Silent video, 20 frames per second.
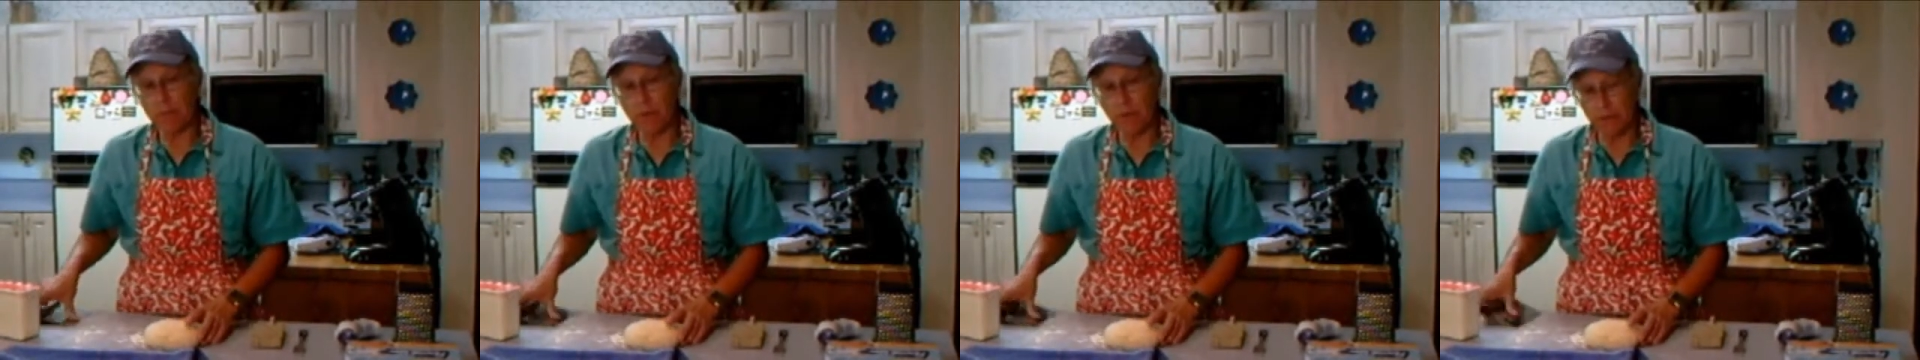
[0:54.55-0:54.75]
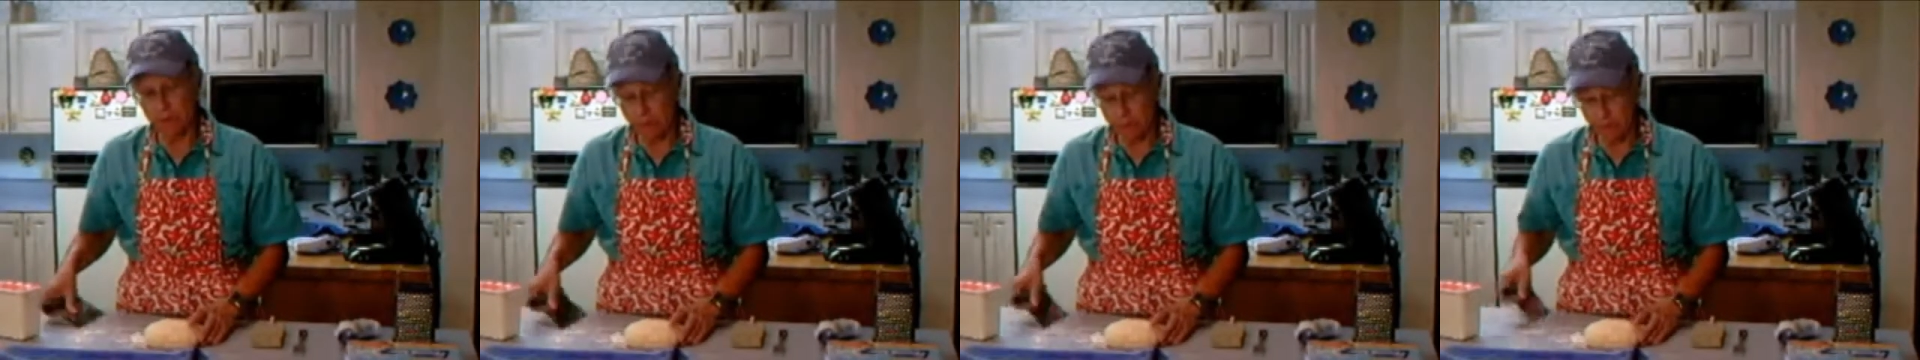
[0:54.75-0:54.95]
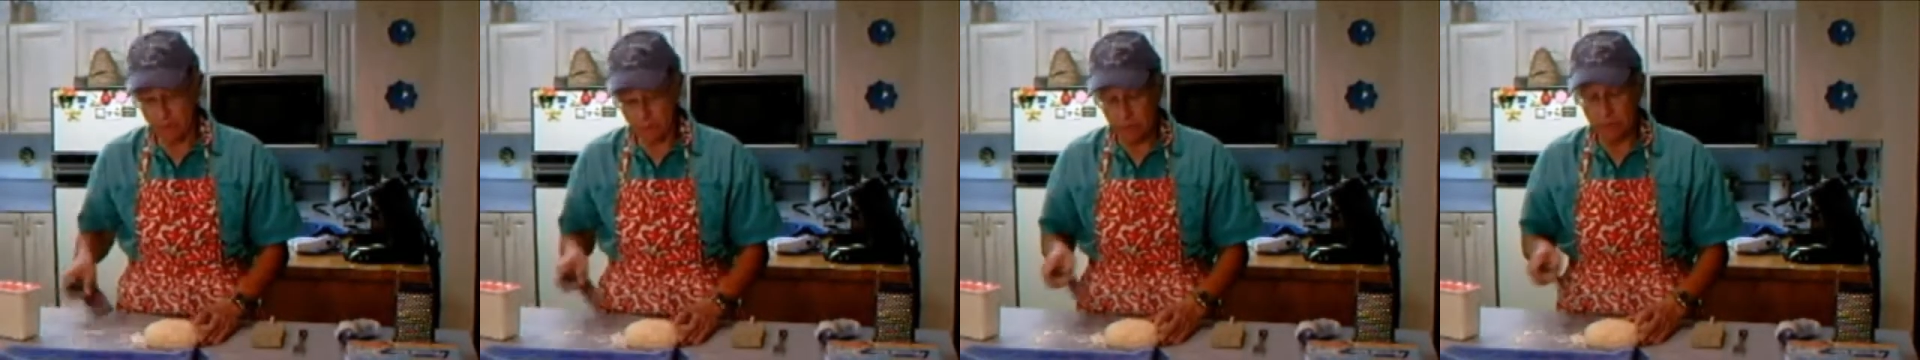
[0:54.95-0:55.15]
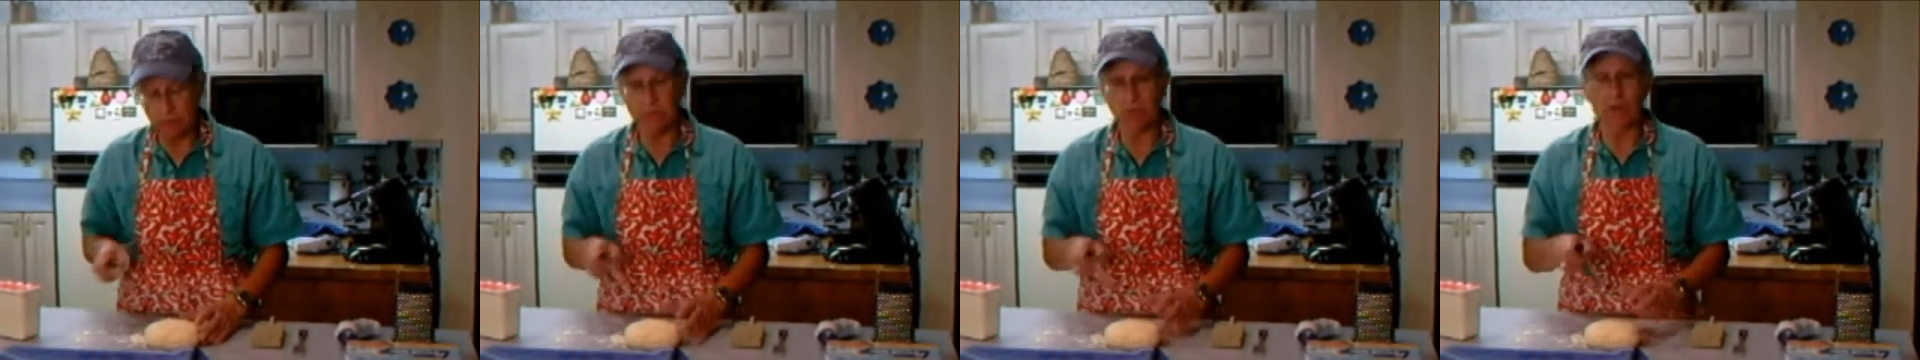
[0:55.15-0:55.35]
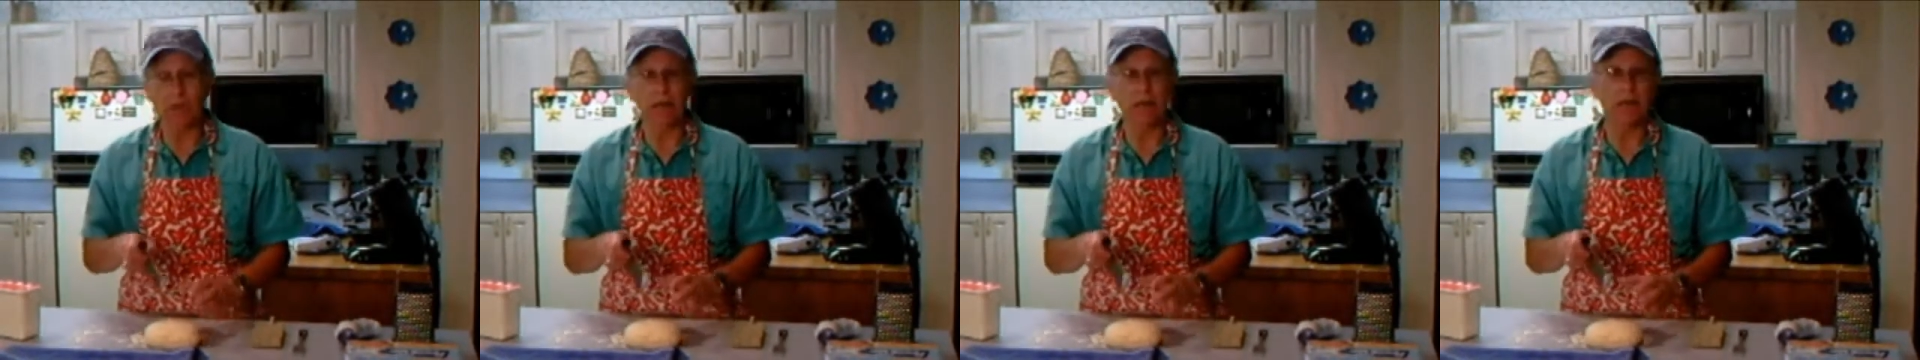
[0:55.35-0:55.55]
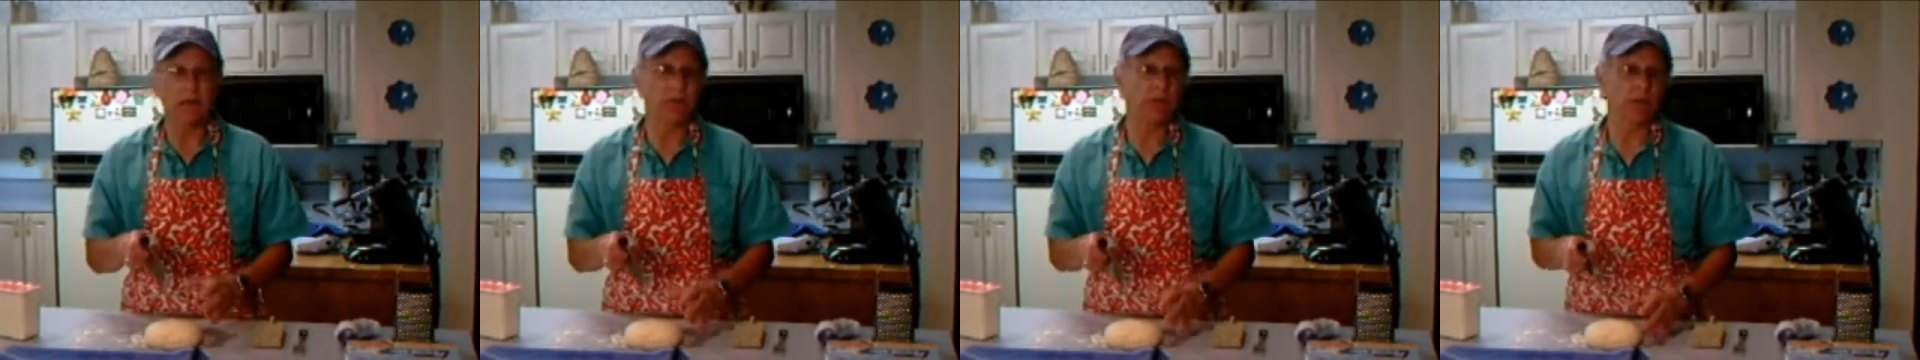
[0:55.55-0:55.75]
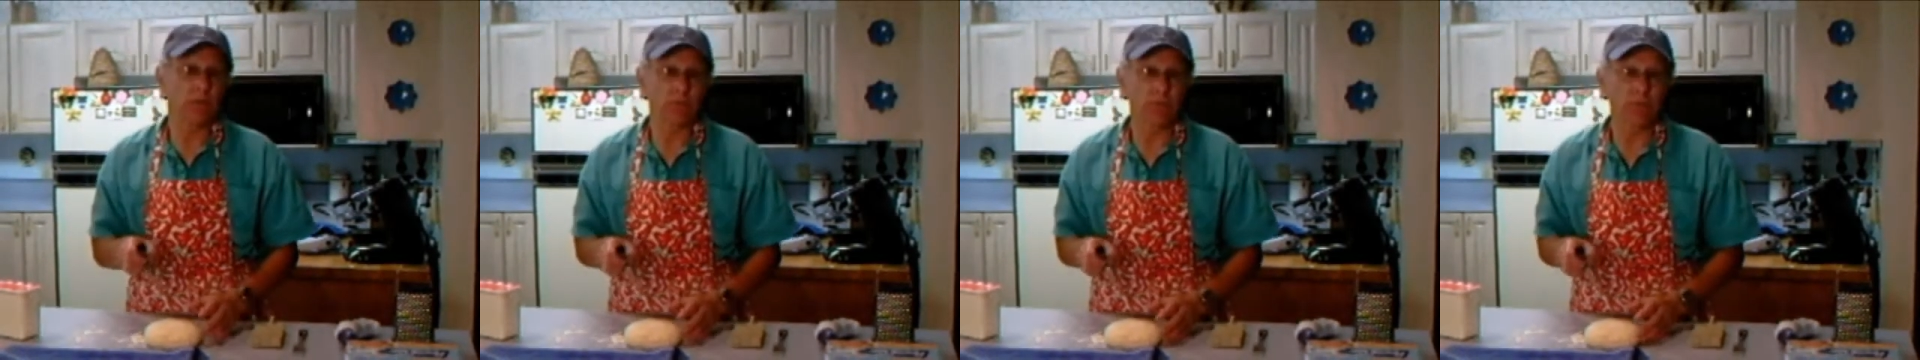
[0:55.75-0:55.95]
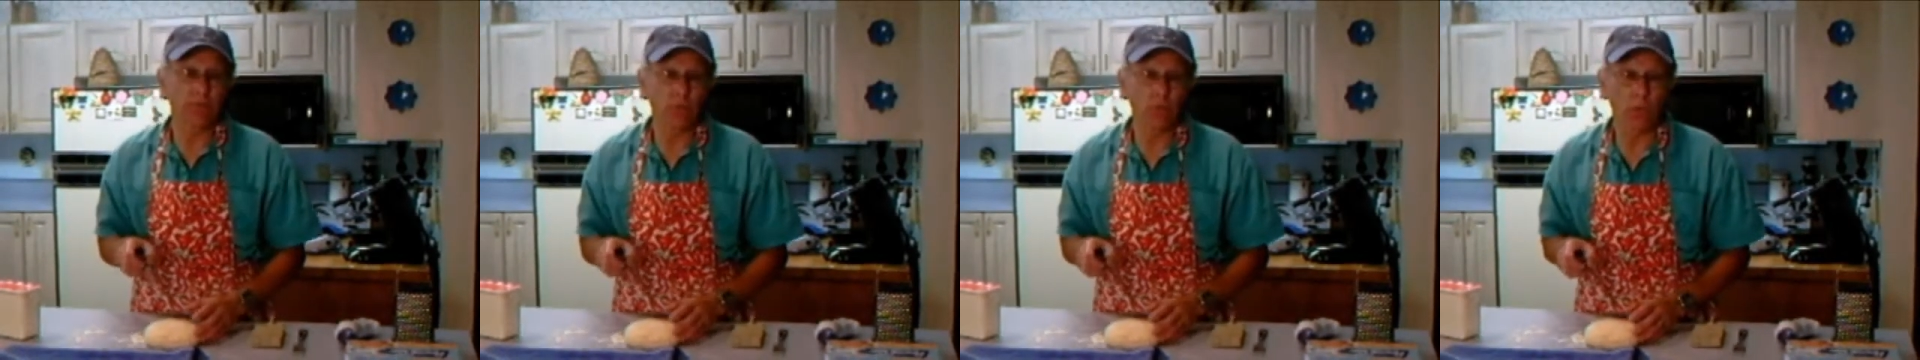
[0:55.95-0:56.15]
I'm going to do is to cut it
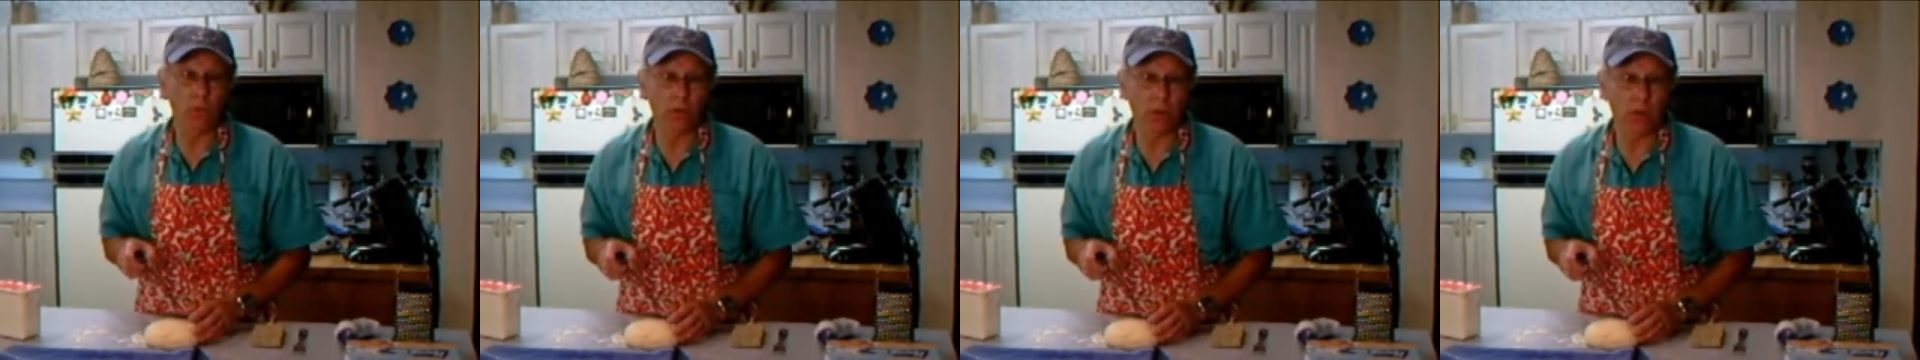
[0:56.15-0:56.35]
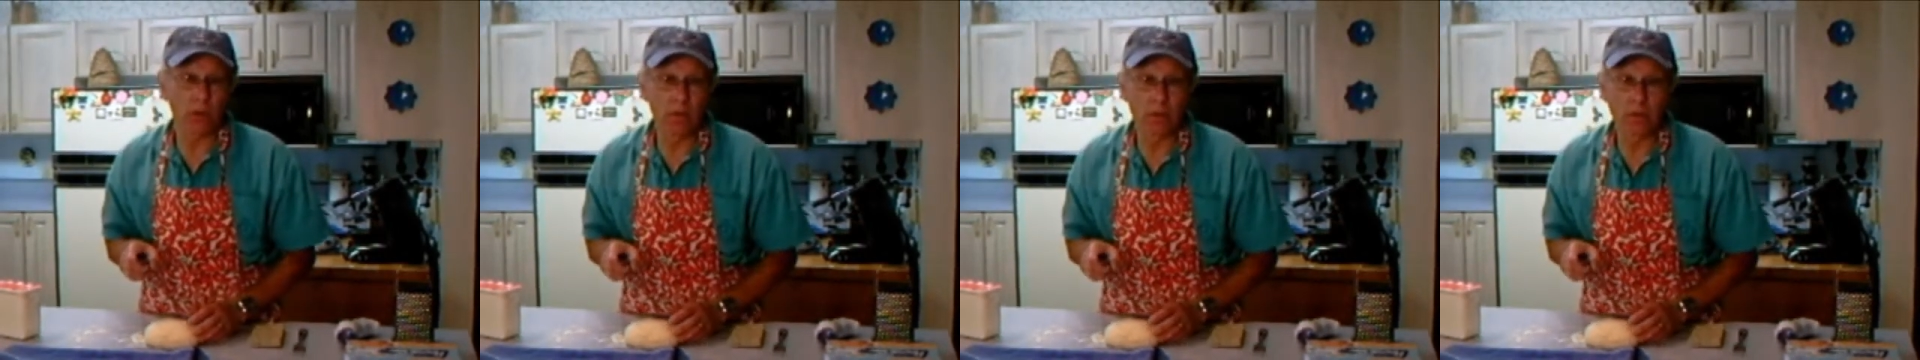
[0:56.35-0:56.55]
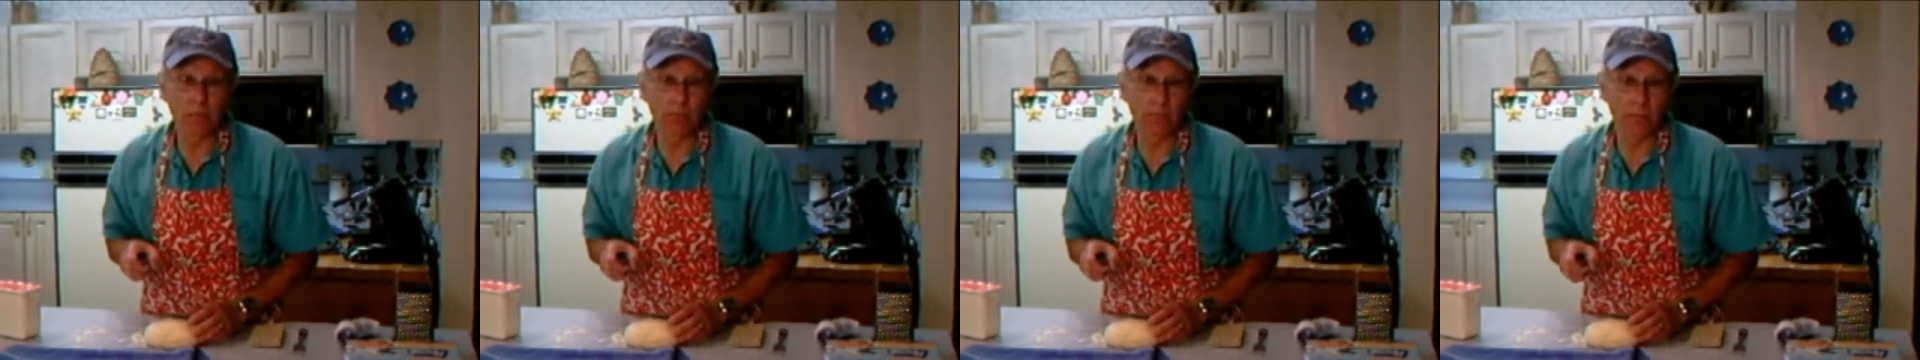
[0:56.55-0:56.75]
into 4